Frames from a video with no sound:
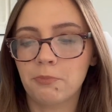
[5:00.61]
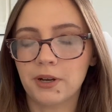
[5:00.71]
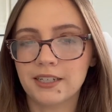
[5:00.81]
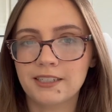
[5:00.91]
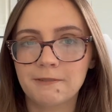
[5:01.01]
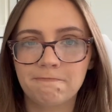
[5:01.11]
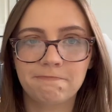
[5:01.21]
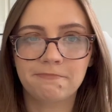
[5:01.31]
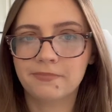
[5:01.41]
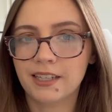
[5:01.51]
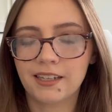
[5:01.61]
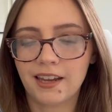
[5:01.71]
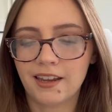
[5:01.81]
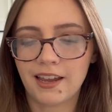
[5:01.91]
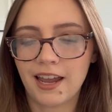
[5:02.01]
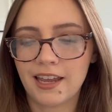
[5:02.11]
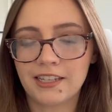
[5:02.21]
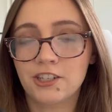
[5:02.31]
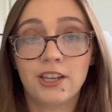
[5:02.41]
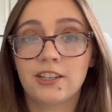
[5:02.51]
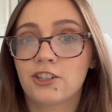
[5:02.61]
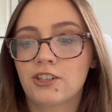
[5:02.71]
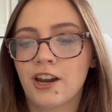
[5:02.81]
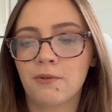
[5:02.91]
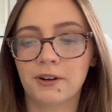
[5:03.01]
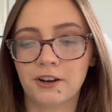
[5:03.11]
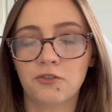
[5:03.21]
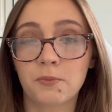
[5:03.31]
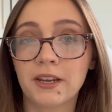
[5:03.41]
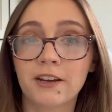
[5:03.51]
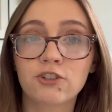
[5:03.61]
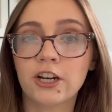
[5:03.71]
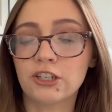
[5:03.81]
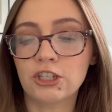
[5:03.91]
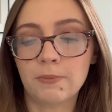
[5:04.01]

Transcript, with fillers: but it's, it's just not working for me, and I've tried so